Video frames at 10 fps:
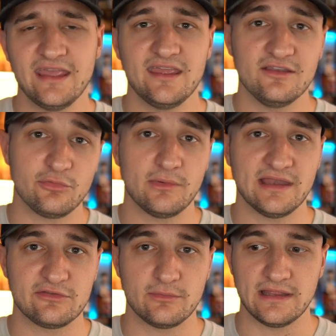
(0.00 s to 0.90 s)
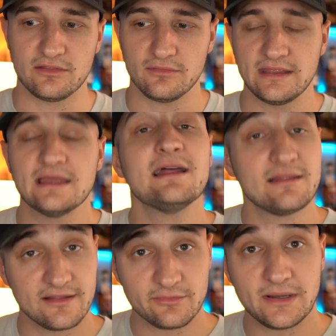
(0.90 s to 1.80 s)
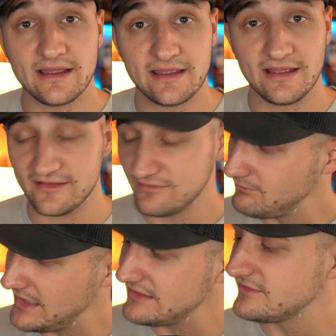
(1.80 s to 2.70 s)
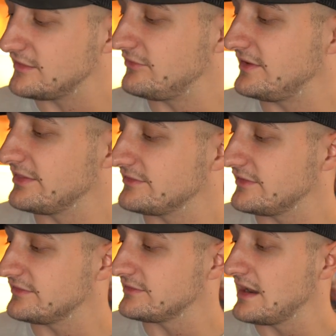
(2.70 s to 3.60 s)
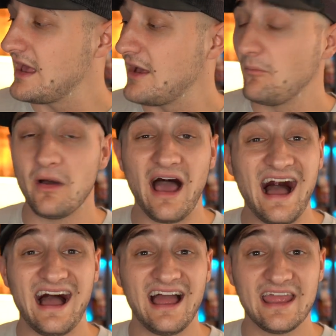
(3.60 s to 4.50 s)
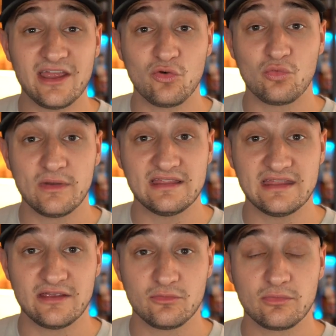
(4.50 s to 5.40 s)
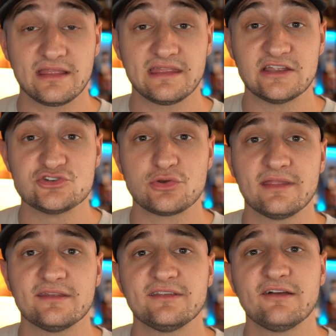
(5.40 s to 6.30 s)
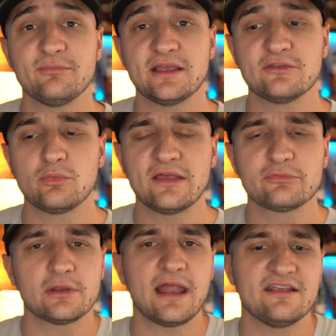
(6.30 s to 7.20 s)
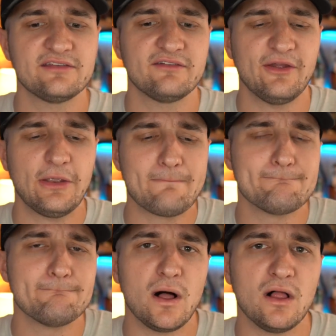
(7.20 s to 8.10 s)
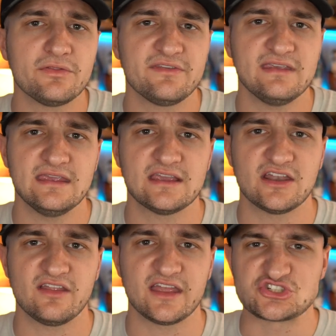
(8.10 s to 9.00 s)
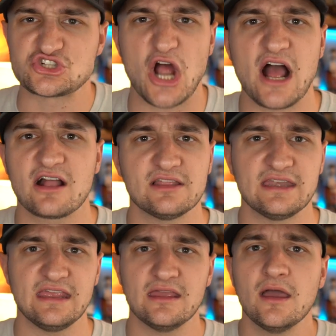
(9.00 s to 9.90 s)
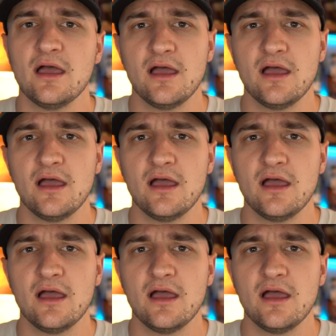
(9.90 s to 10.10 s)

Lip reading: in 2023. That's why it made itself on this list. But I really, really enjoy this stuff because Westward has a very malty, kind of like chocolatey